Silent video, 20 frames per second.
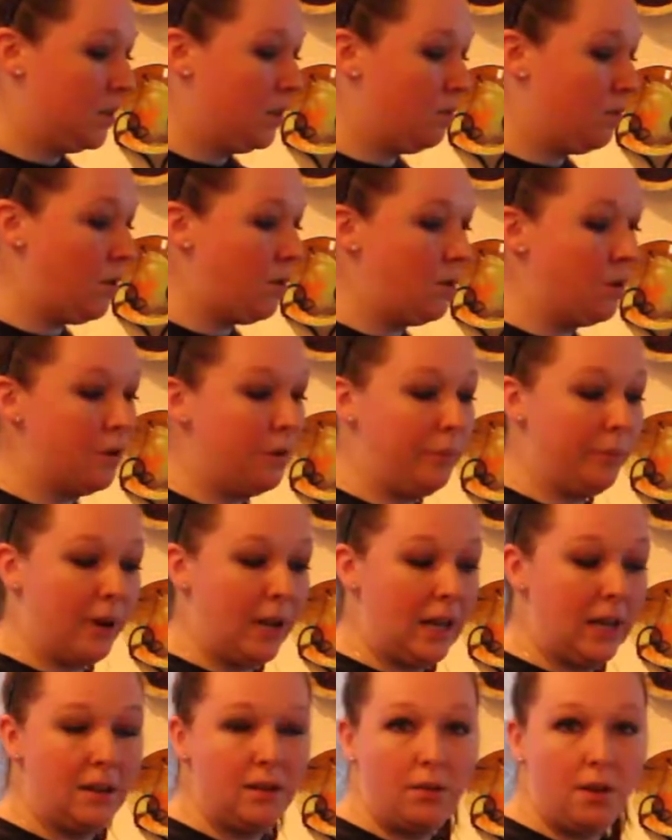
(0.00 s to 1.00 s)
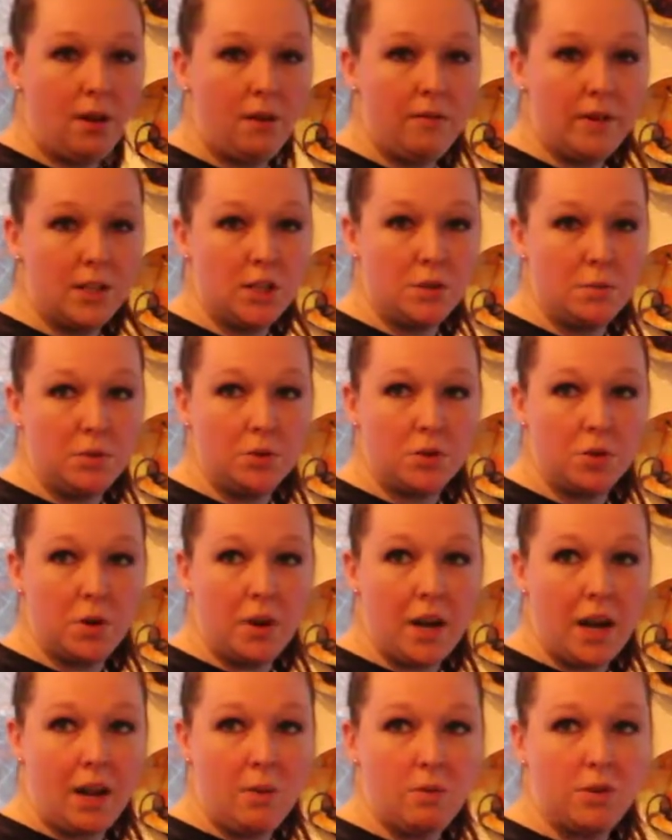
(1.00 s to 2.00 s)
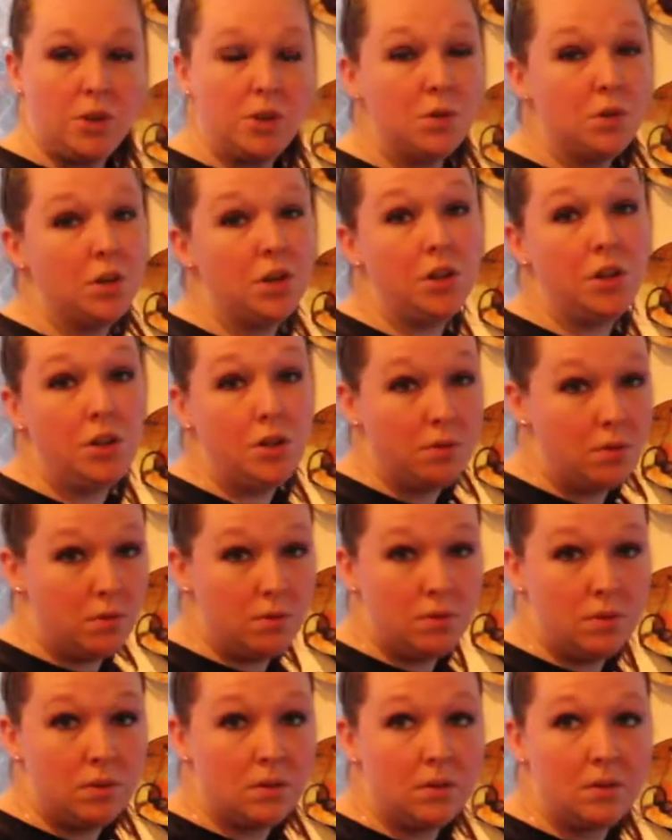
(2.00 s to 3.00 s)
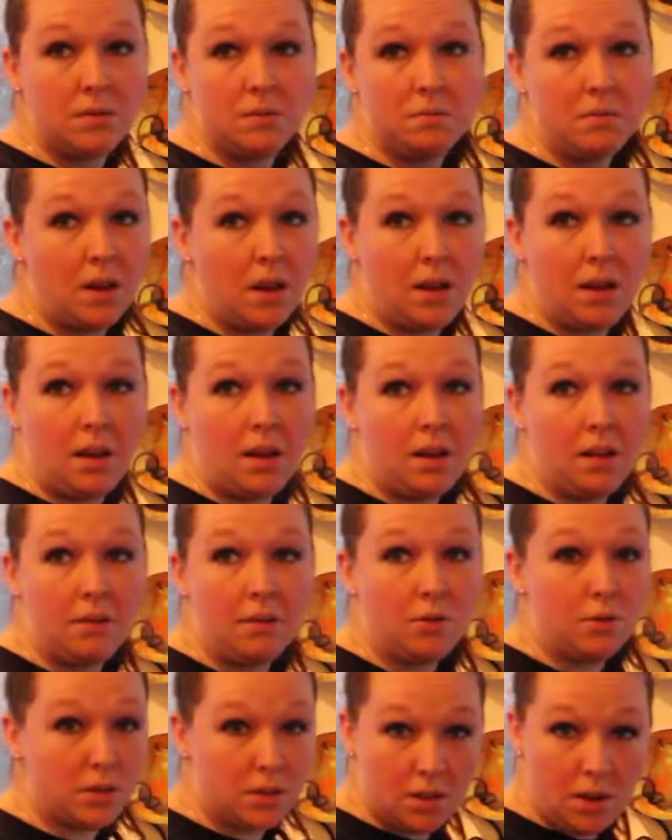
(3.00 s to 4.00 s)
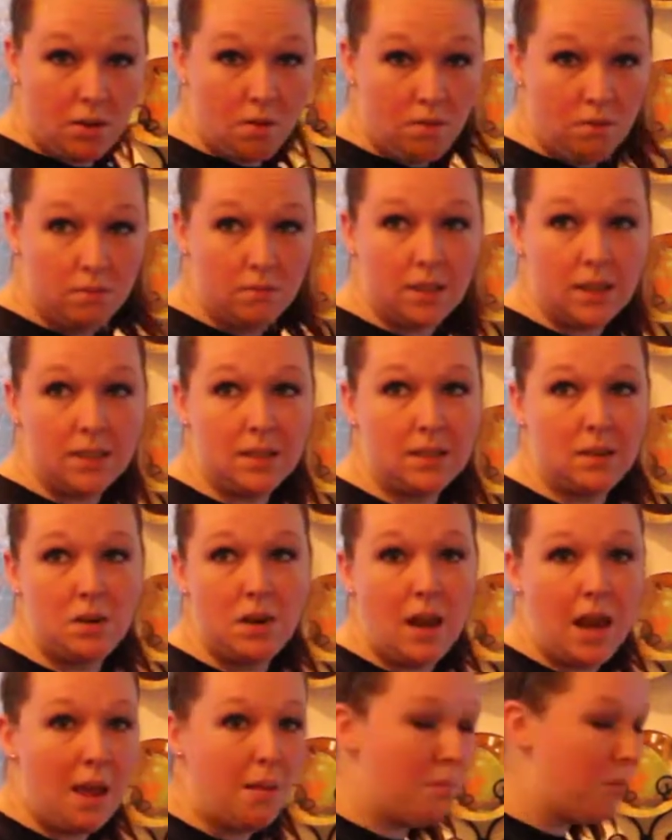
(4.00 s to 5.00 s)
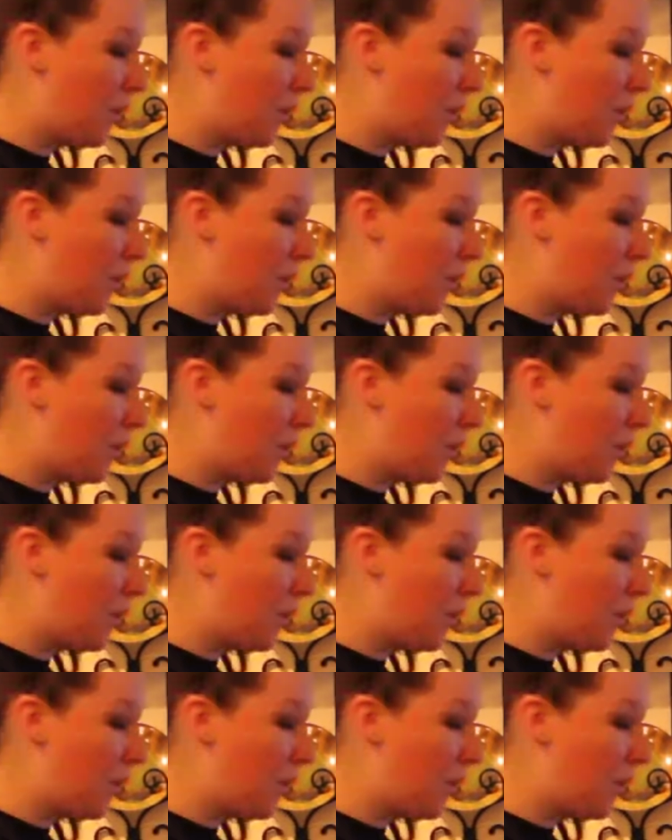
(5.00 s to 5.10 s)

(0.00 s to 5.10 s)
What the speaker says: Kroger brand all vegetable shortening, which you could use Crisco, that's a name